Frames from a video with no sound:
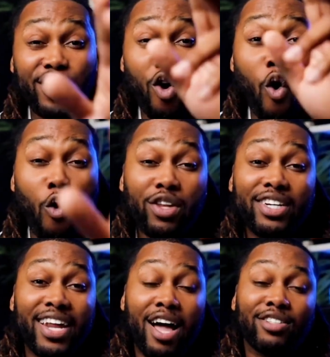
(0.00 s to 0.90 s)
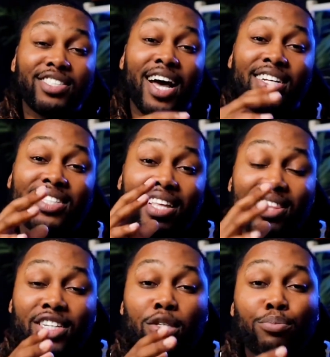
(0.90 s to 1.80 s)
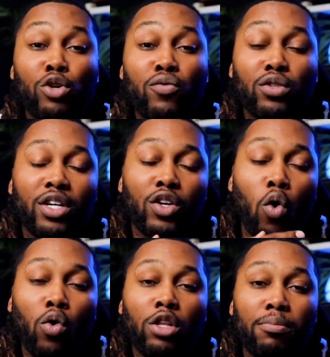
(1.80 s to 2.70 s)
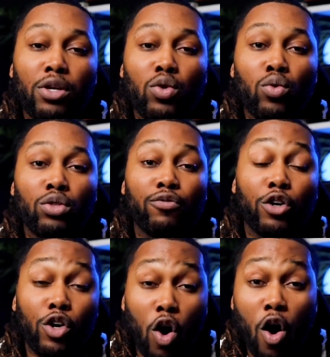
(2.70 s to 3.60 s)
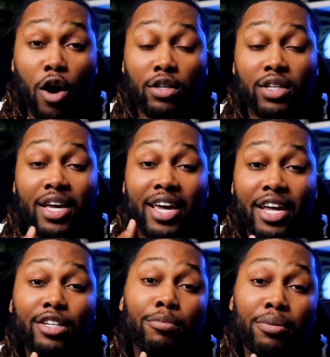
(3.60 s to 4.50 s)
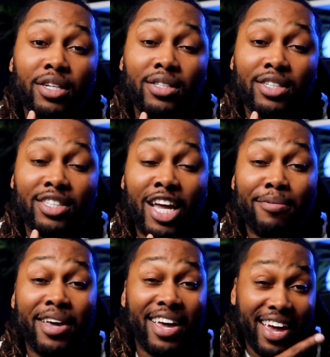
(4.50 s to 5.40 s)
Now, the only downside is that these approvals can only be used for cars in your business name.